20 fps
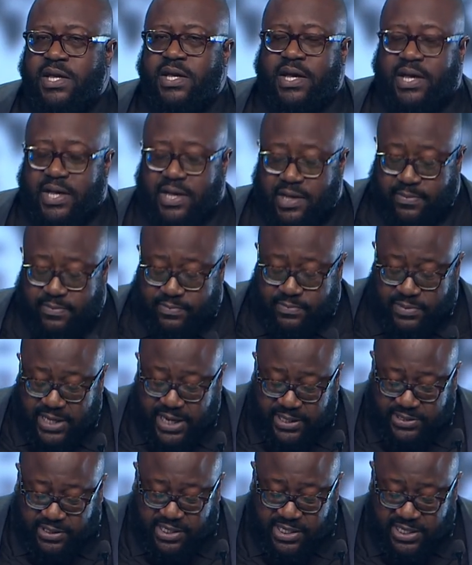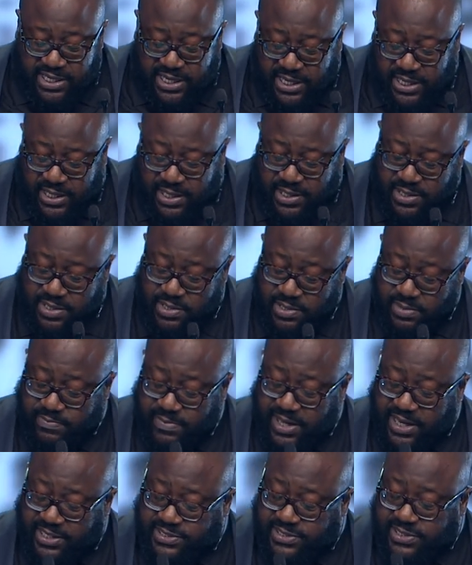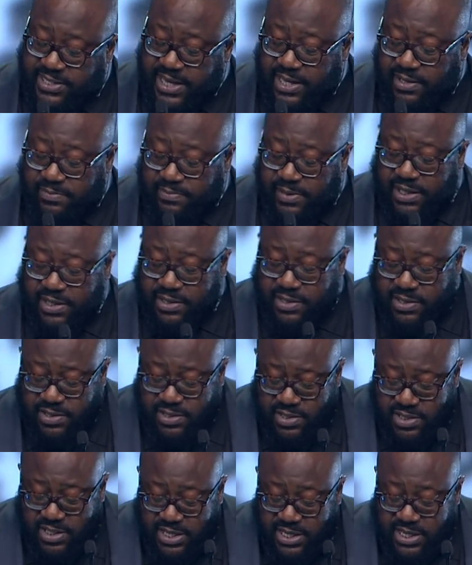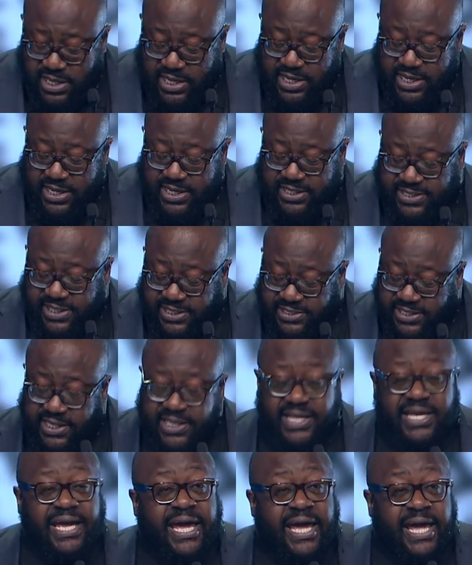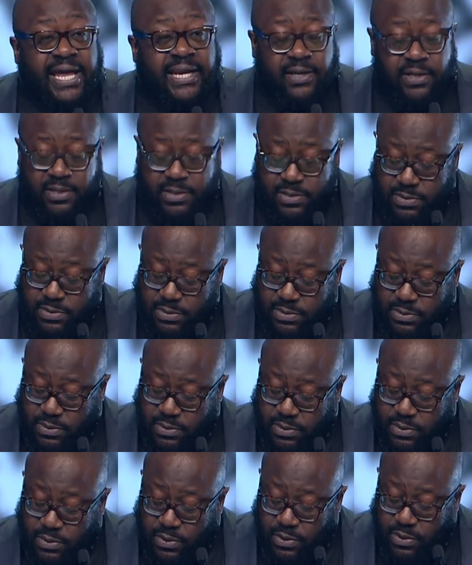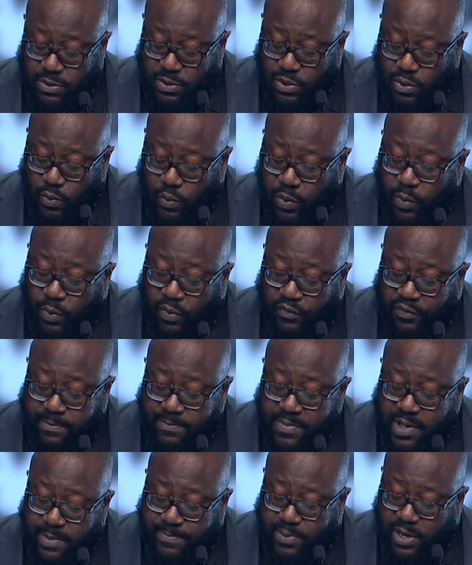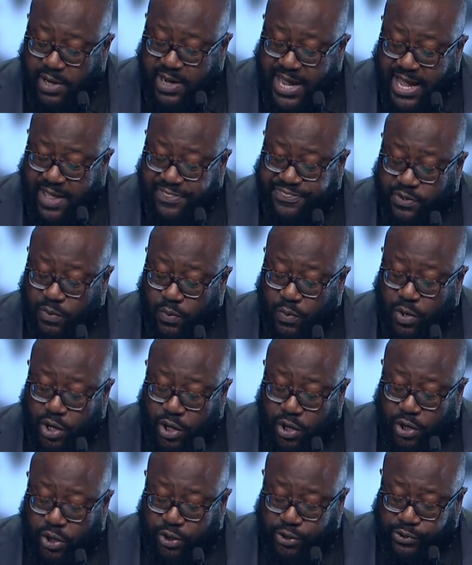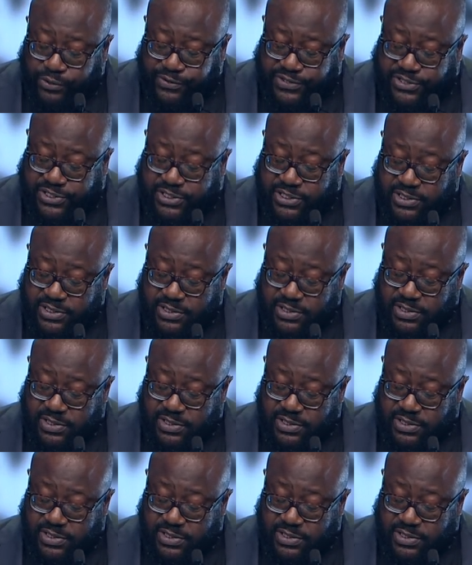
Um, Dr. King made a statement. He says, In the end, we will remember not the words